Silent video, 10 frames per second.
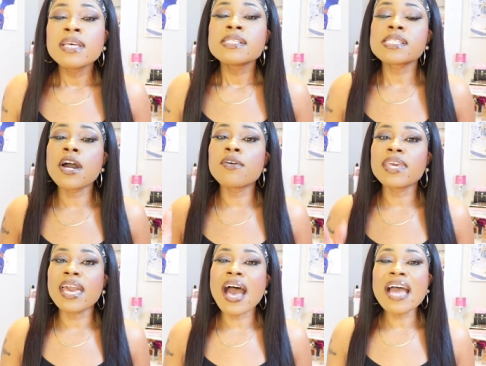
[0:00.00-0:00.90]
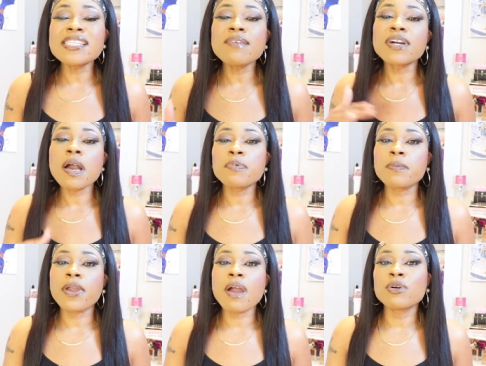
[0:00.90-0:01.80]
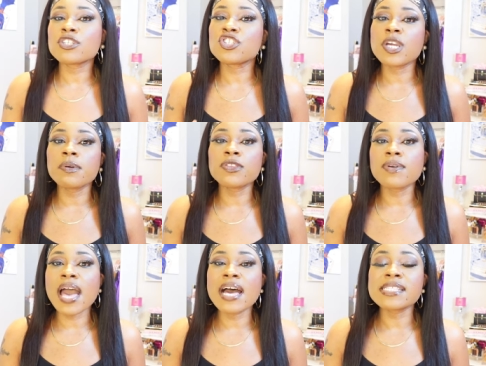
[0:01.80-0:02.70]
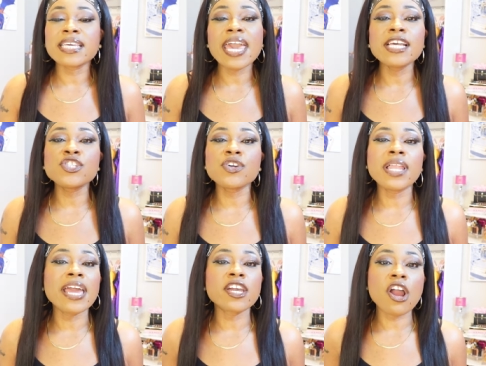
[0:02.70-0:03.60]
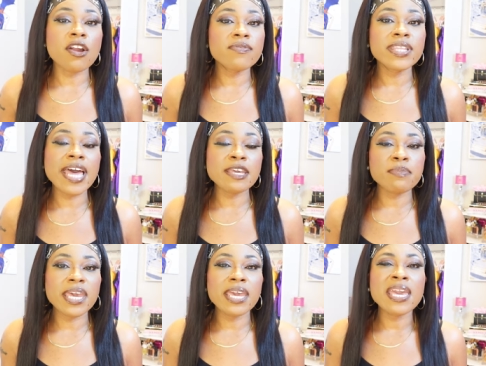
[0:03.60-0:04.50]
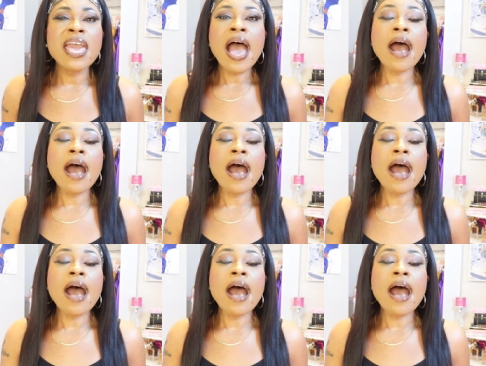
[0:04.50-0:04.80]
So yeah, I just have a couple of pair I want to share with you guys in case you're like curvy like me.